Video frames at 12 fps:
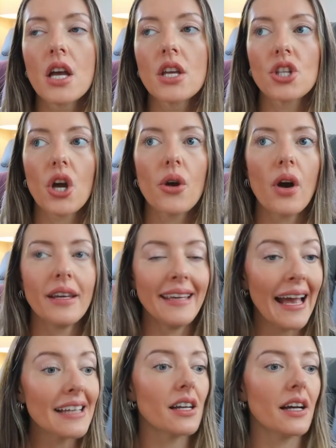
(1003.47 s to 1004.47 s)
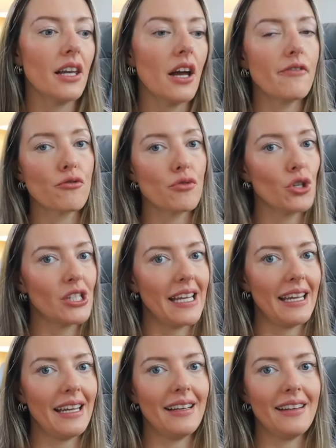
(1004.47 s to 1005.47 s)
So yes, I love a
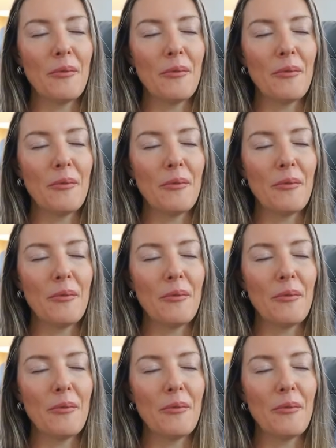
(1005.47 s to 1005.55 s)
routine.